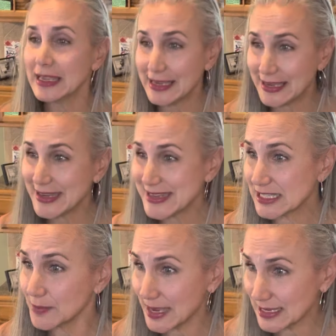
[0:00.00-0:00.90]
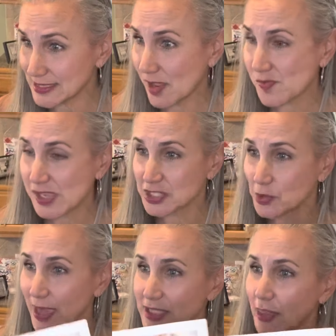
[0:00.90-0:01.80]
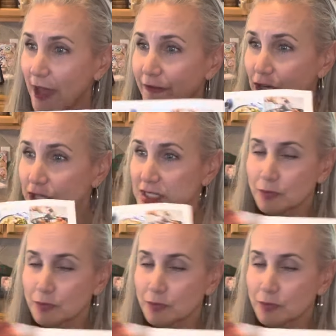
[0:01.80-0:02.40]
It is amazing. So that's on that first